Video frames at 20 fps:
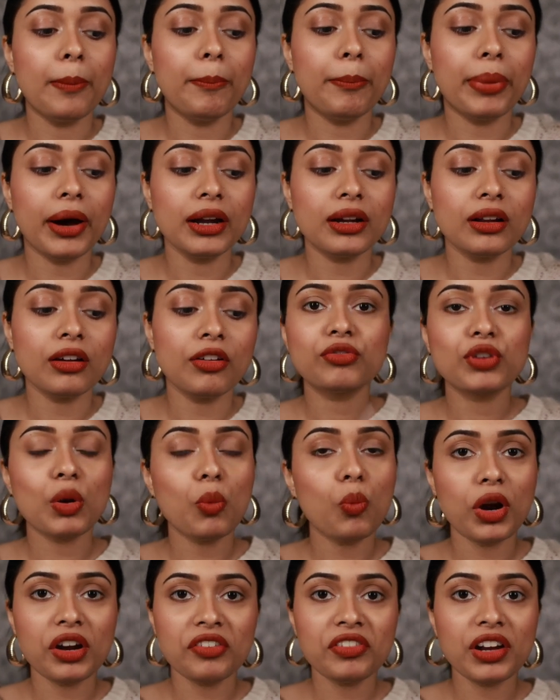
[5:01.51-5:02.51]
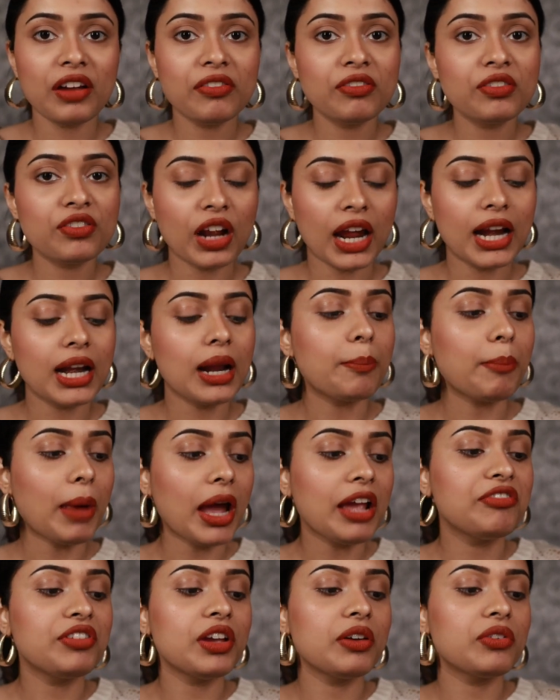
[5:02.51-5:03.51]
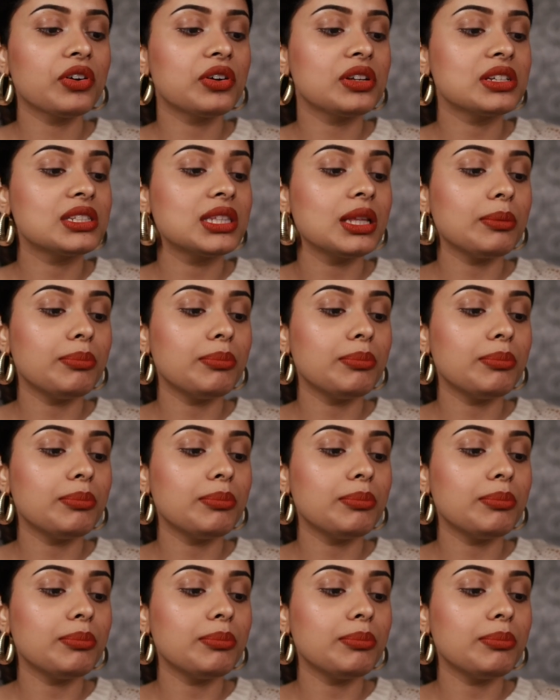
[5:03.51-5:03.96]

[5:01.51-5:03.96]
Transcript: but from whatever I've tried, my favorite is the